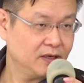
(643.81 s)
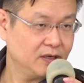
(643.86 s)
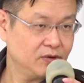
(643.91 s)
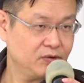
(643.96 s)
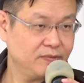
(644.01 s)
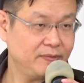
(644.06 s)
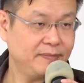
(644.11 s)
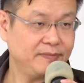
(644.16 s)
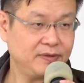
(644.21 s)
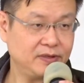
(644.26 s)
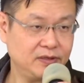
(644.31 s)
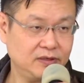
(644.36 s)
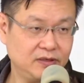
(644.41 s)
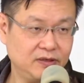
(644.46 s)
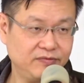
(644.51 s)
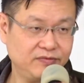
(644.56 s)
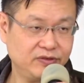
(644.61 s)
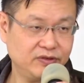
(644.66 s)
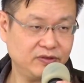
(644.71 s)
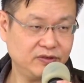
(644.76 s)
Remember,
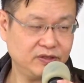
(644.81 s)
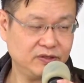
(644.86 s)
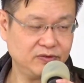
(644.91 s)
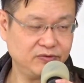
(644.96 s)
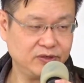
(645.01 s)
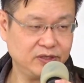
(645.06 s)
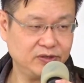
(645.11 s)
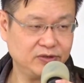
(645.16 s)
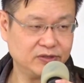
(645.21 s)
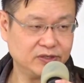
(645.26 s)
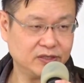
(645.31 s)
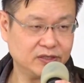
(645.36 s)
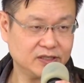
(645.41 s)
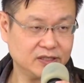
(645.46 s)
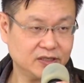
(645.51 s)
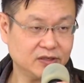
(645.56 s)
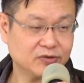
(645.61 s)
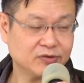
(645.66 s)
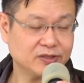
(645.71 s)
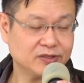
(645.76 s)
if we use a
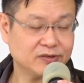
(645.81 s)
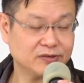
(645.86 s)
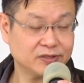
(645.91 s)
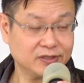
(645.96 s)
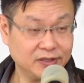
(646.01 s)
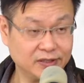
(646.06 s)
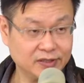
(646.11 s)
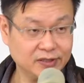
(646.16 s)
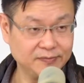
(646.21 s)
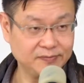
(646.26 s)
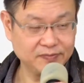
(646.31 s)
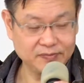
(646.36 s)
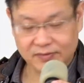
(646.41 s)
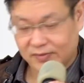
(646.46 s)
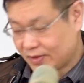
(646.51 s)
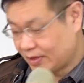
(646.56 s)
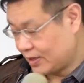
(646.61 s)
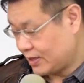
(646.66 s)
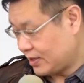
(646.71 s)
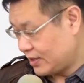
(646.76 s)
single crystal silicon,
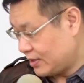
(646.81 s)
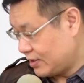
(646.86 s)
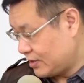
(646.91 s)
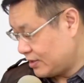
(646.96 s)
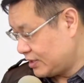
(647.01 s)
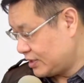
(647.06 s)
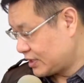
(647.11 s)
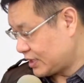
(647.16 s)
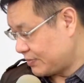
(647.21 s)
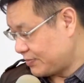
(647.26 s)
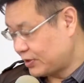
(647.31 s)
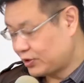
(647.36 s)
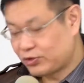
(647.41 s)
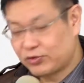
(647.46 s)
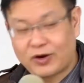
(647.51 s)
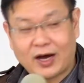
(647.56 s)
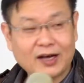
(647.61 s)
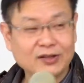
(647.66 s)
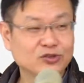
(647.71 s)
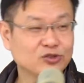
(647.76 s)
this can be
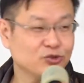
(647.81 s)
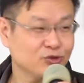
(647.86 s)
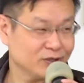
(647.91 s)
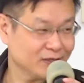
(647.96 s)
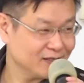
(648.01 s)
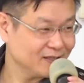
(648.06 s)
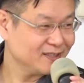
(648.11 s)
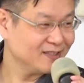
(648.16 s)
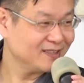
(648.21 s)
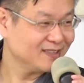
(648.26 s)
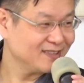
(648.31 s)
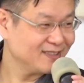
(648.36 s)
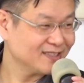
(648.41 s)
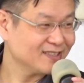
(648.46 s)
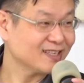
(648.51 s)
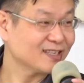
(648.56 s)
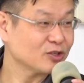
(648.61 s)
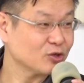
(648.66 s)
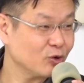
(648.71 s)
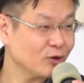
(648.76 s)
200. It's
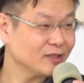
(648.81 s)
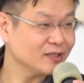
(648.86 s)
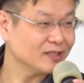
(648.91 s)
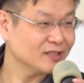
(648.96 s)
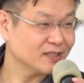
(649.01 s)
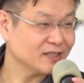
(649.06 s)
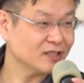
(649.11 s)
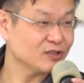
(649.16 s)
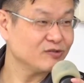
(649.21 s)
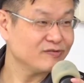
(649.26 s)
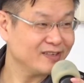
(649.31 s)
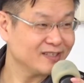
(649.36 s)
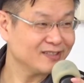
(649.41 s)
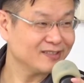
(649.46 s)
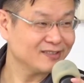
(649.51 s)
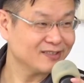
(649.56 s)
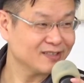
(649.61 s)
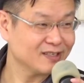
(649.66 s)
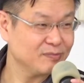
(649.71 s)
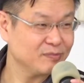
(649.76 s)
not 20. The gauge
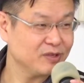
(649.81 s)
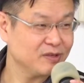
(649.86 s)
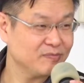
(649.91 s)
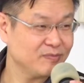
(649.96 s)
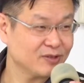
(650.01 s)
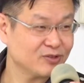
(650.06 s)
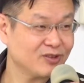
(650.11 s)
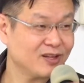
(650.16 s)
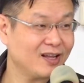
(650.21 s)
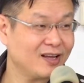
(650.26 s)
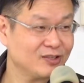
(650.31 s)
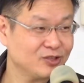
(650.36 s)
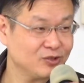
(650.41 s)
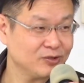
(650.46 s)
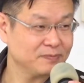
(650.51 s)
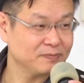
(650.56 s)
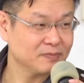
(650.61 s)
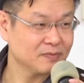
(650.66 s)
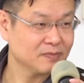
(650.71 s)
factor can be much larger.